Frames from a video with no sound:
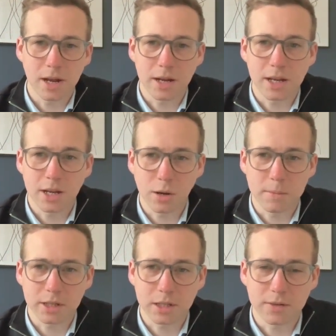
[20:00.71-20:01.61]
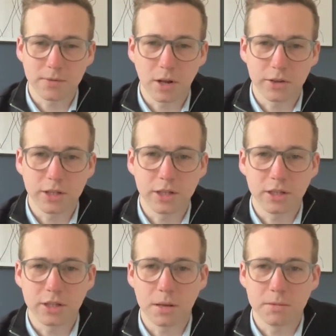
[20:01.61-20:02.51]
an economic disadvantage in
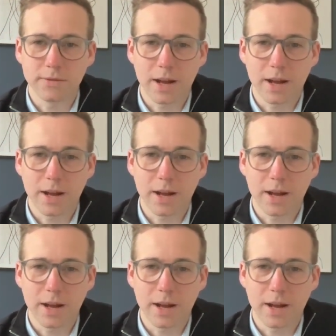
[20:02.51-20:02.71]
terms of